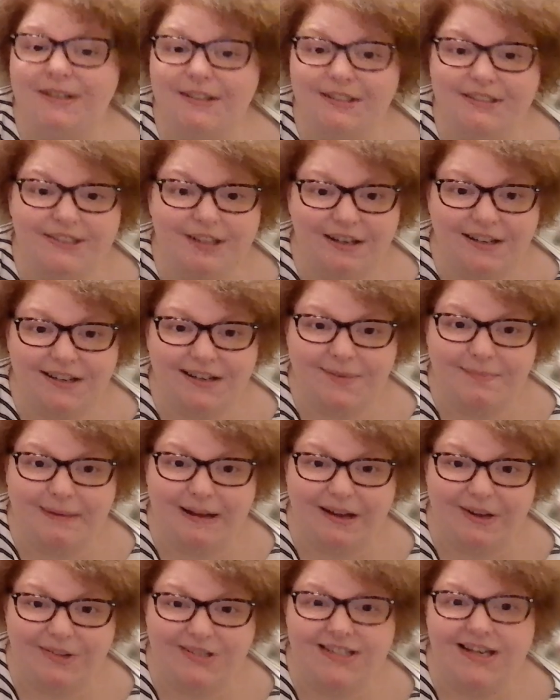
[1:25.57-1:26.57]
going to talk
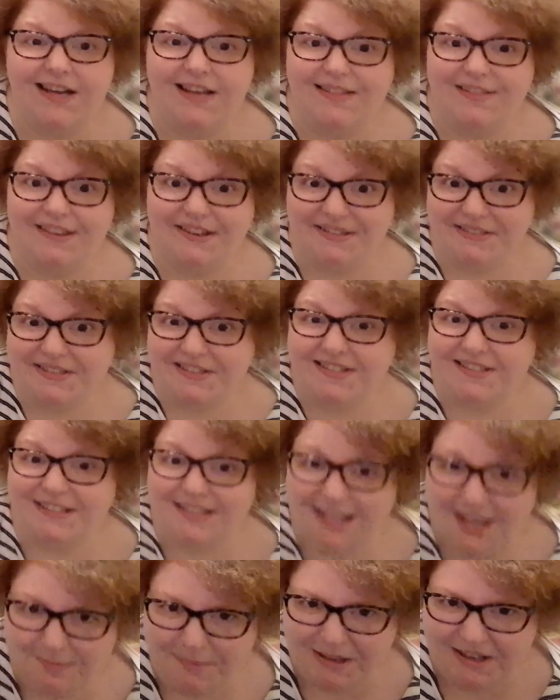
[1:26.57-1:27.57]
about the
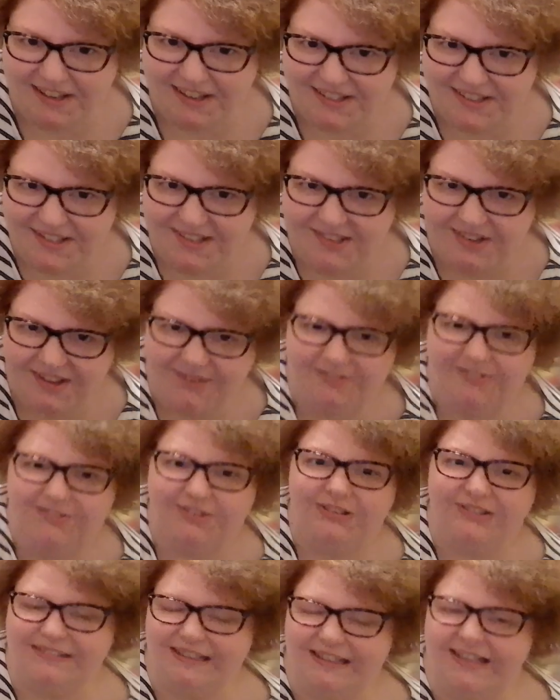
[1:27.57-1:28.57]
STEMinist
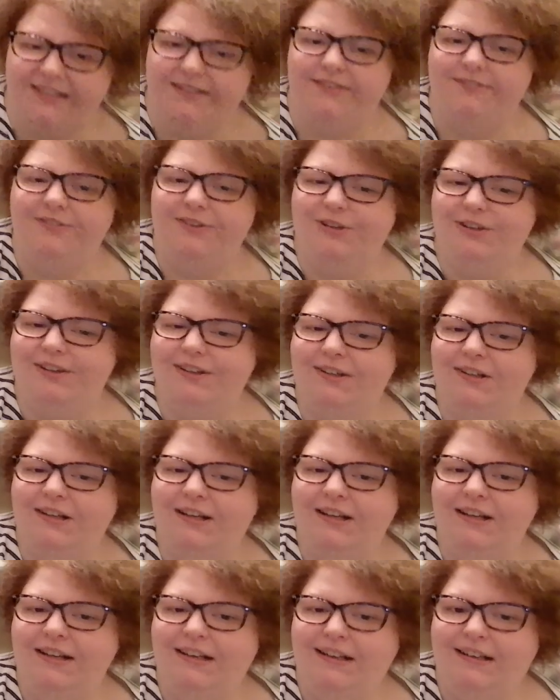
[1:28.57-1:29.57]
novel, kind of your
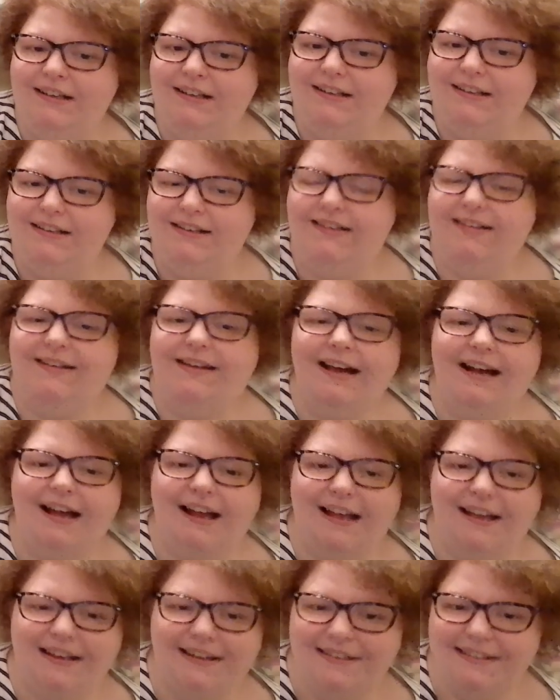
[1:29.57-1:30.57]

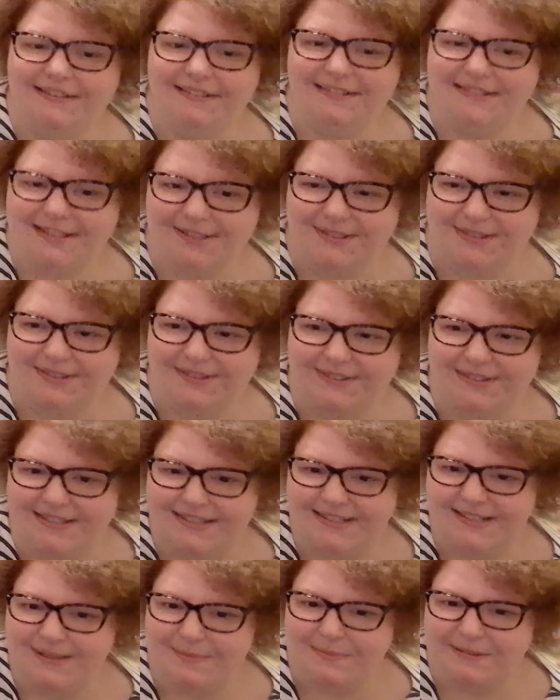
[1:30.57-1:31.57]
guide to the
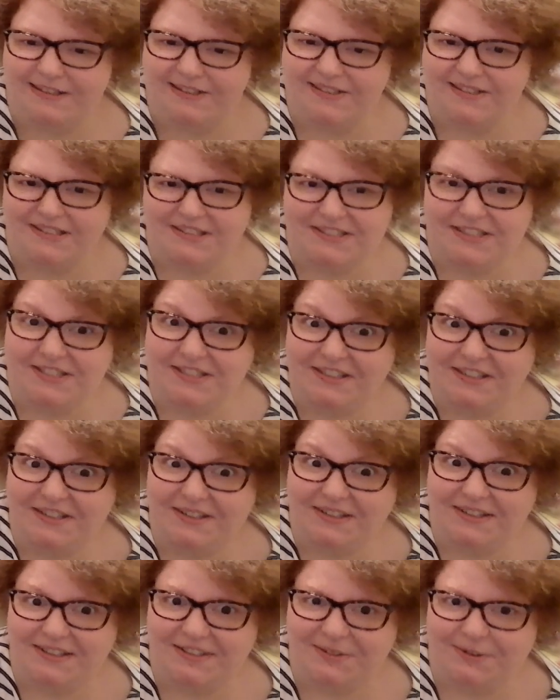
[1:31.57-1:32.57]
STEMinist
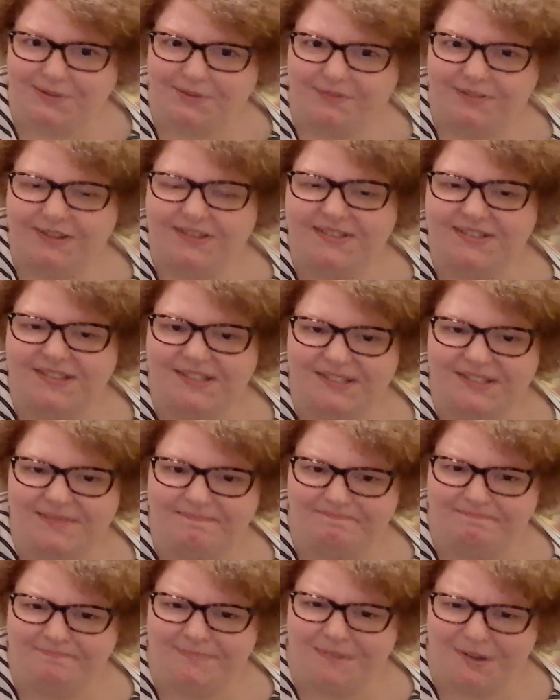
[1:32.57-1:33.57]
universe.
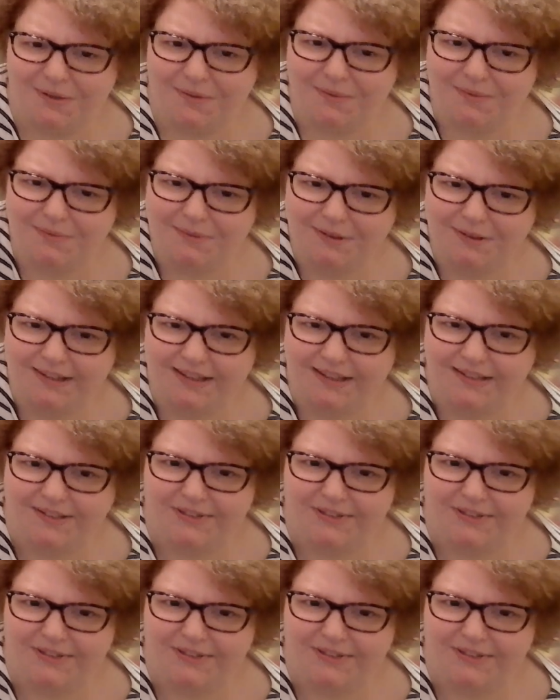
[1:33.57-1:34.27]
Roll that